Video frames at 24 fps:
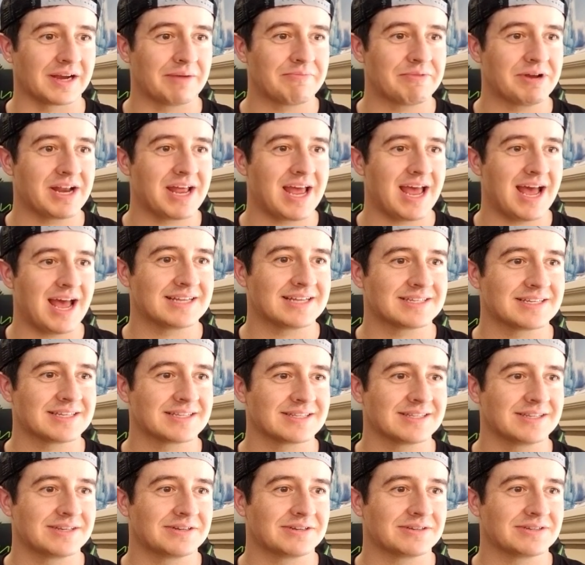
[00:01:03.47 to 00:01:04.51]
I mean, it these
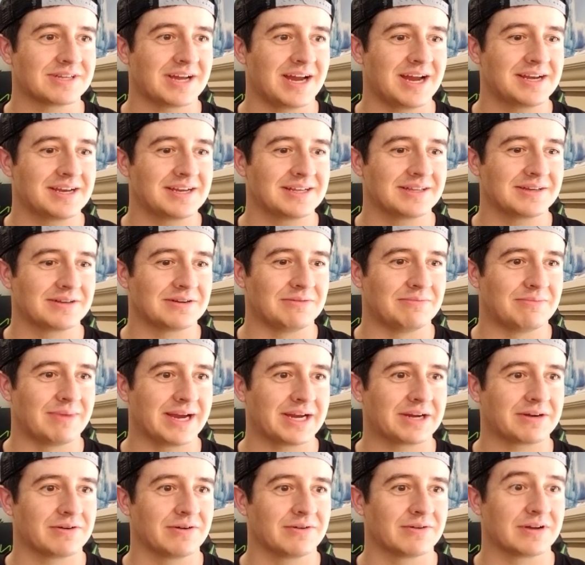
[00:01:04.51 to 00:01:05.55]
little tiny little
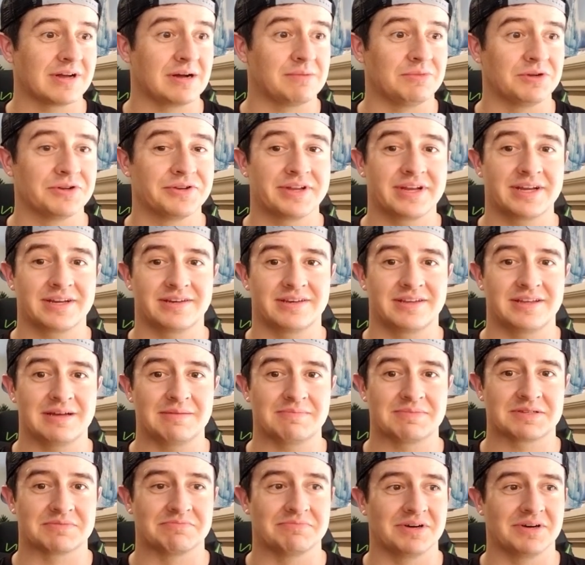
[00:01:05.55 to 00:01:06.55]
micro couple day dips,